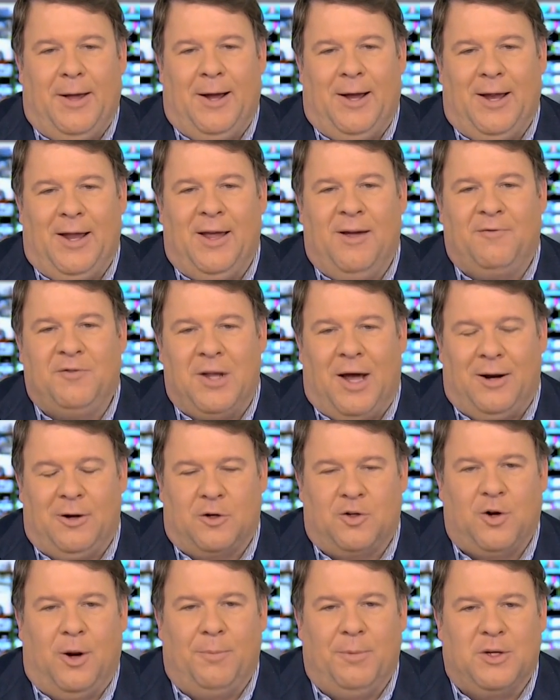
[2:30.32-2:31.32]
if
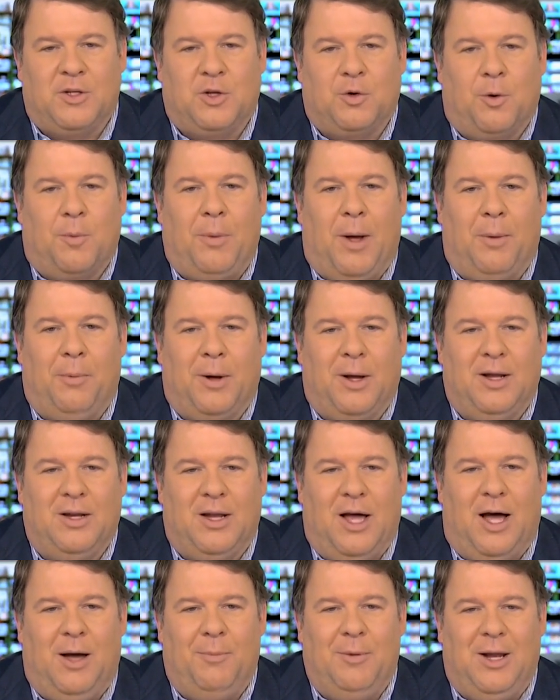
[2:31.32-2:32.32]
Donald Trump is the Republican
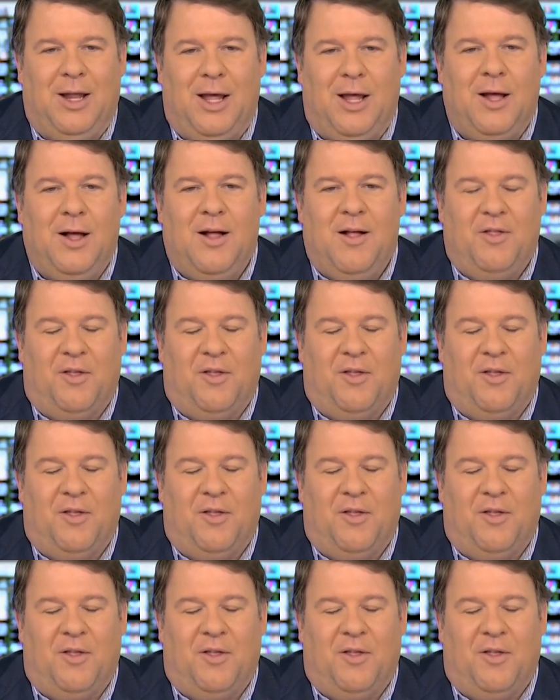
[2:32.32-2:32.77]
nominee,